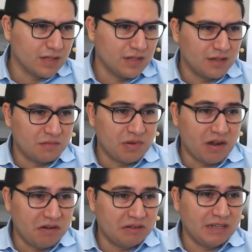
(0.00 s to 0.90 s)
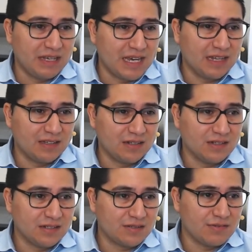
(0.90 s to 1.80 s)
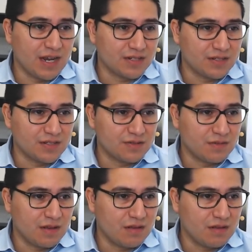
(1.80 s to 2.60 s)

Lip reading: Apparently in catalyst reactions as well.